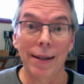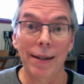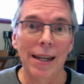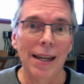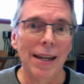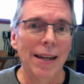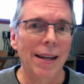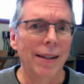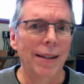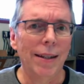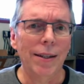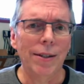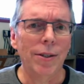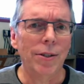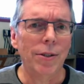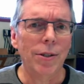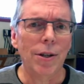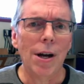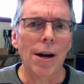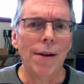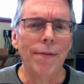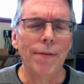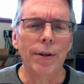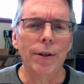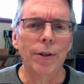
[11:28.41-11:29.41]
This is
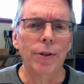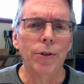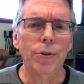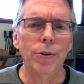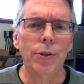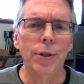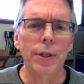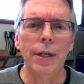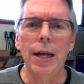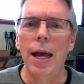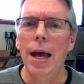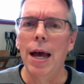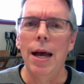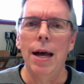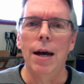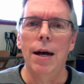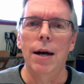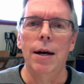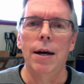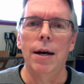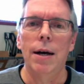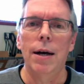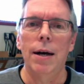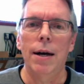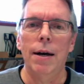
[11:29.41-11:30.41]
often good
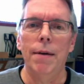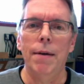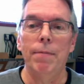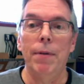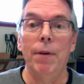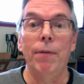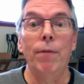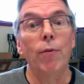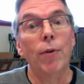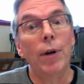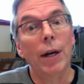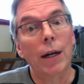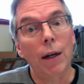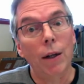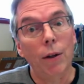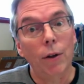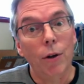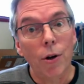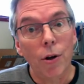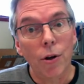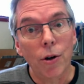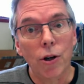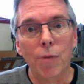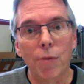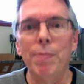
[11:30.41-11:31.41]
if you've got a
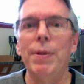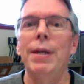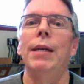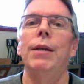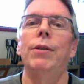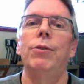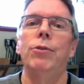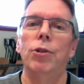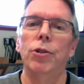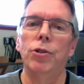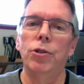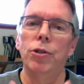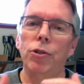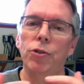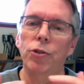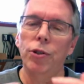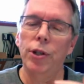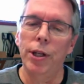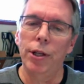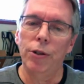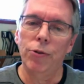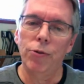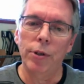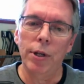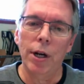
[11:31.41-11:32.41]
longer piece just as an
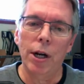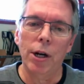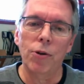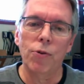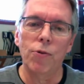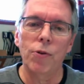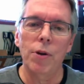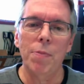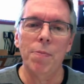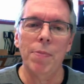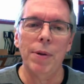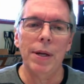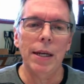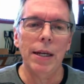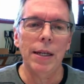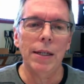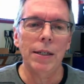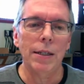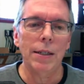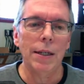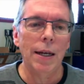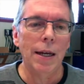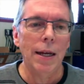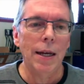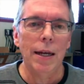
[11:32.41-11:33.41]
introductory piece.
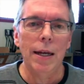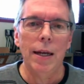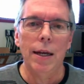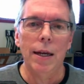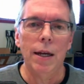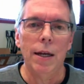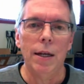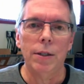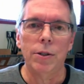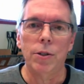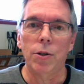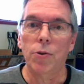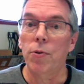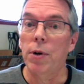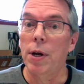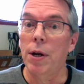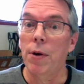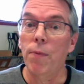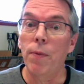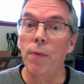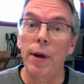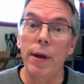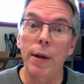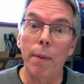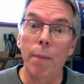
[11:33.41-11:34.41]
It's a great way
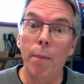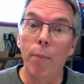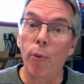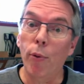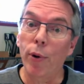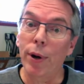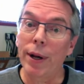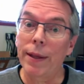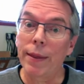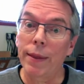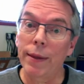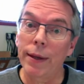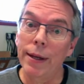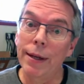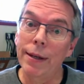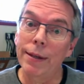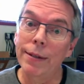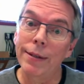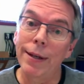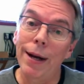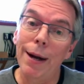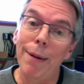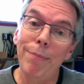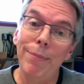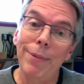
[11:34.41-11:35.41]
to break things
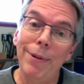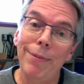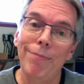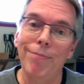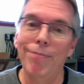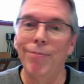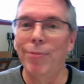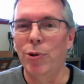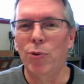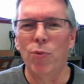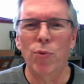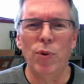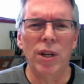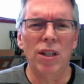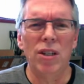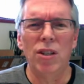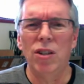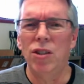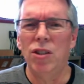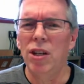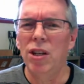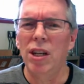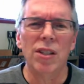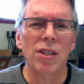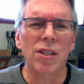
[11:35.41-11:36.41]
up between
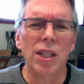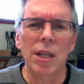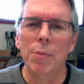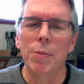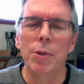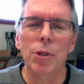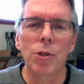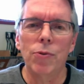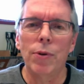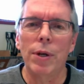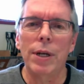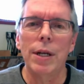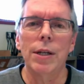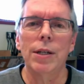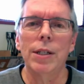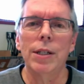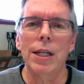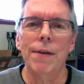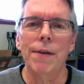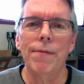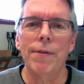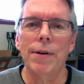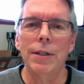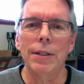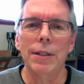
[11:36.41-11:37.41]
just demonstrating stuff
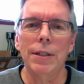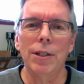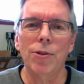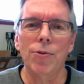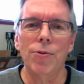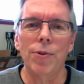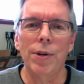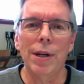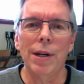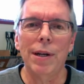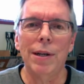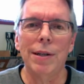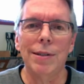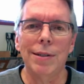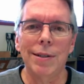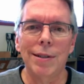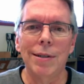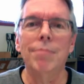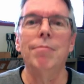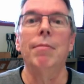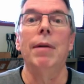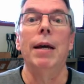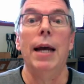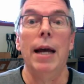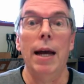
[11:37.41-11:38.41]
on the screen, because
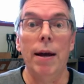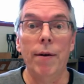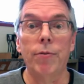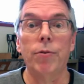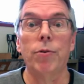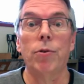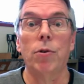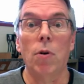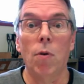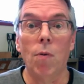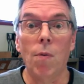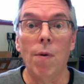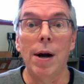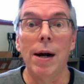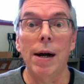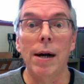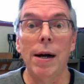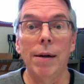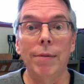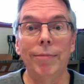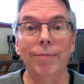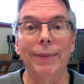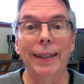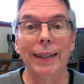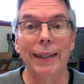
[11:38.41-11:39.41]
after a while
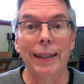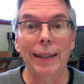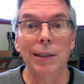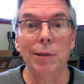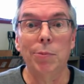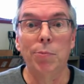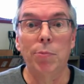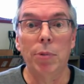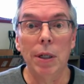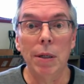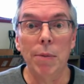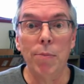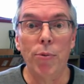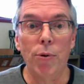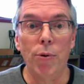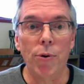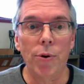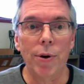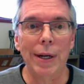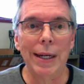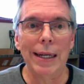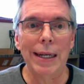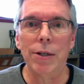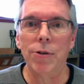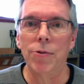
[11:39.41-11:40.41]
that gets pretty boring
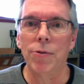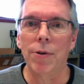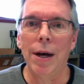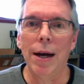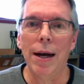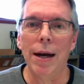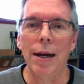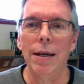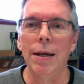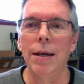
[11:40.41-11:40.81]
and dry.